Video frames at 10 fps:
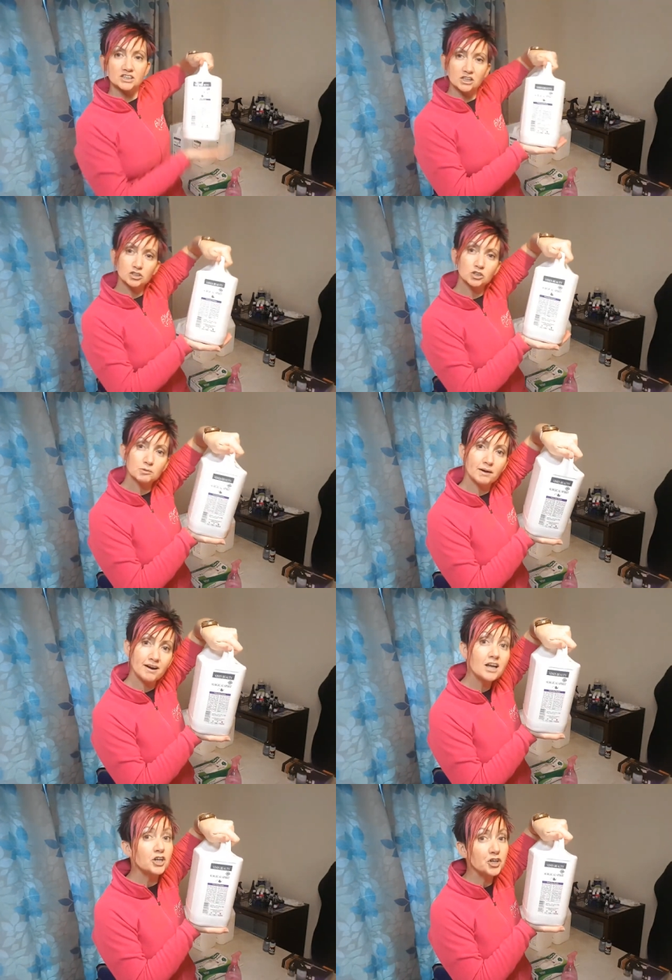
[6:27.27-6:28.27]
surgical
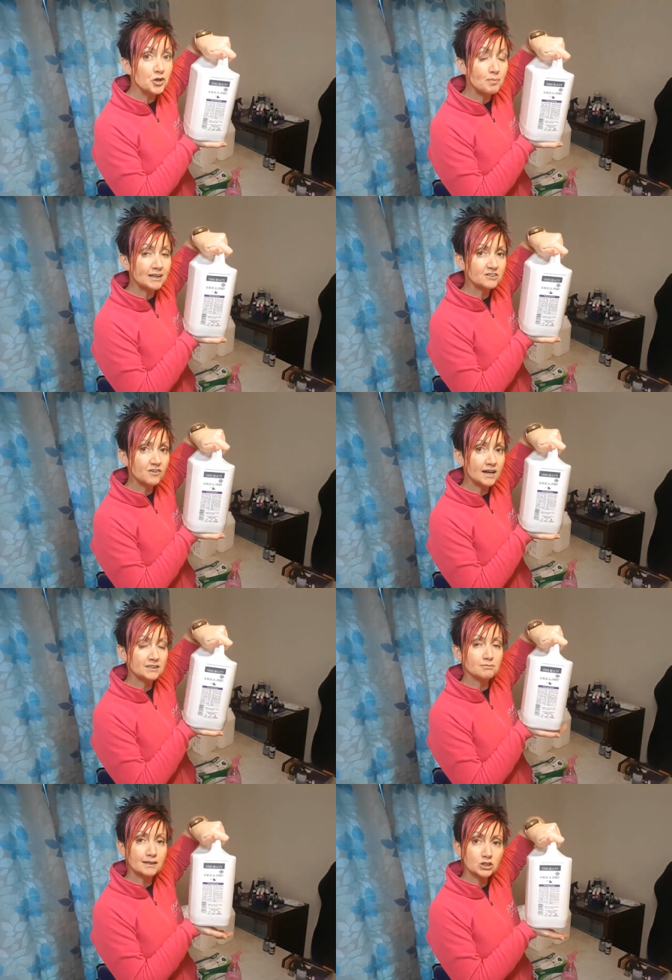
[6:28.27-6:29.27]
spirit, your new best
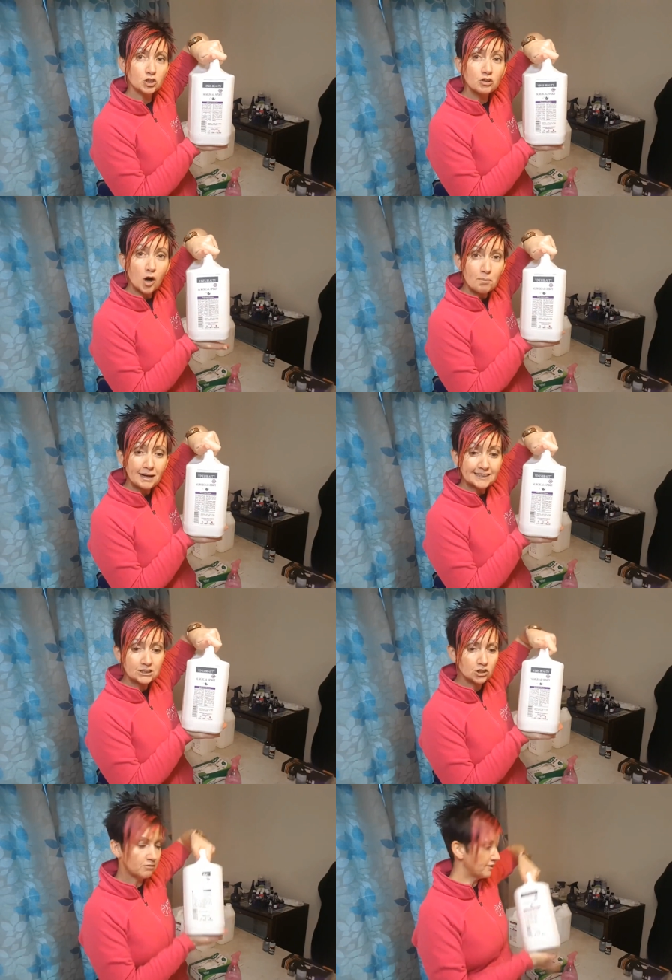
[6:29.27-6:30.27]
friend. Make sure you've got
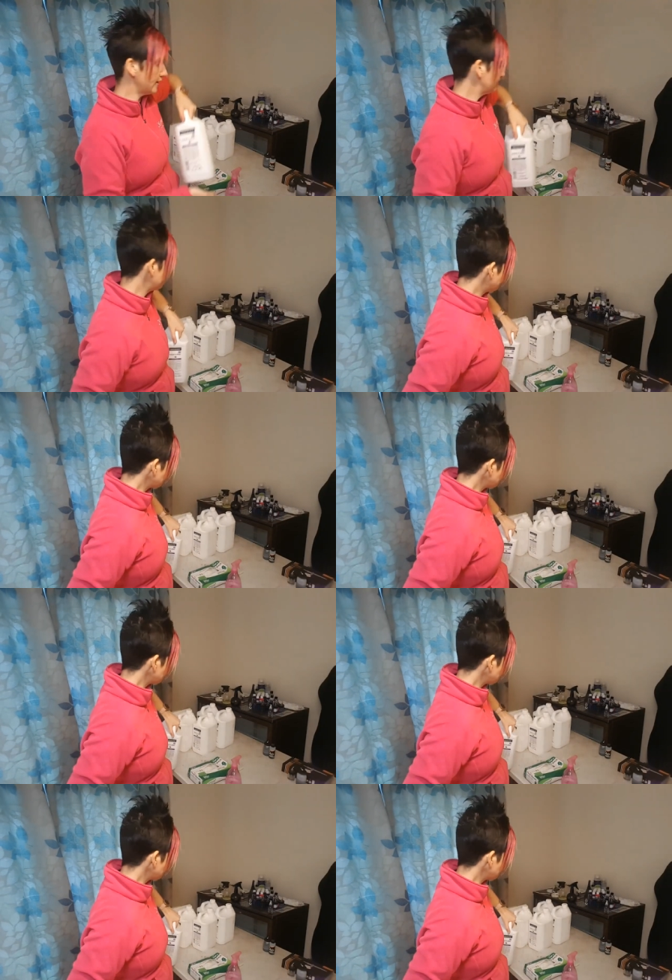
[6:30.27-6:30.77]
plenty of it.